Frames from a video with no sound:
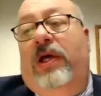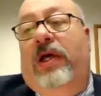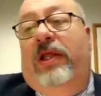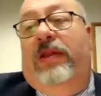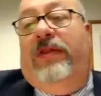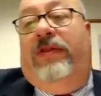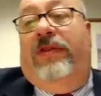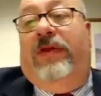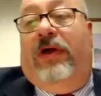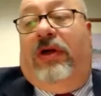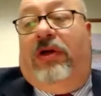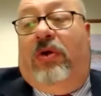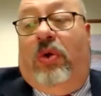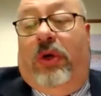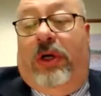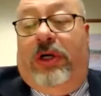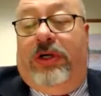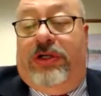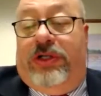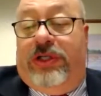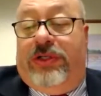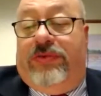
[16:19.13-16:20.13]
The court
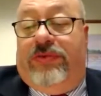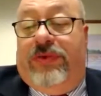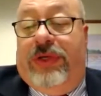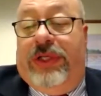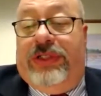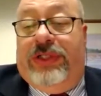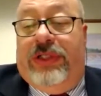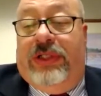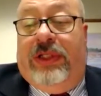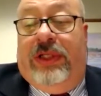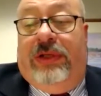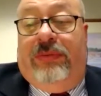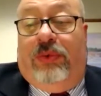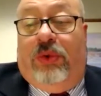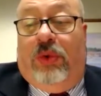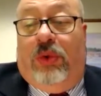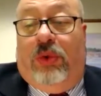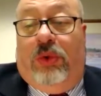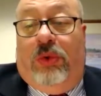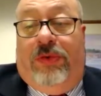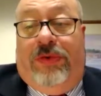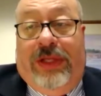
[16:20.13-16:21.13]
just recently
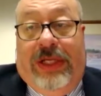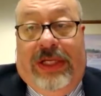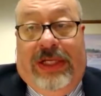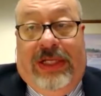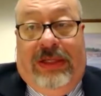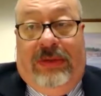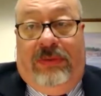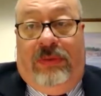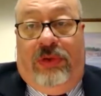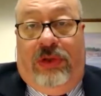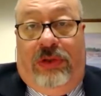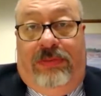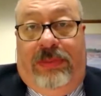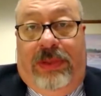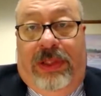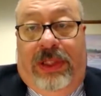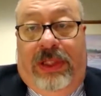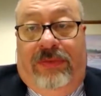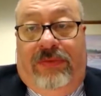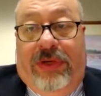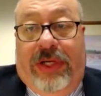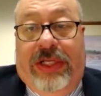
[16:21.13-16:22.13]
ruled that he would be
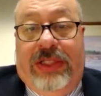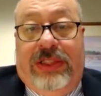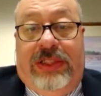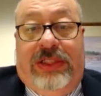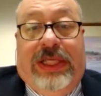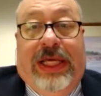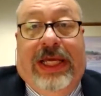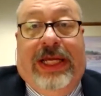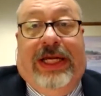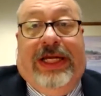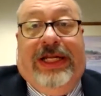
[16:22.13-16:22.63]
reinstated.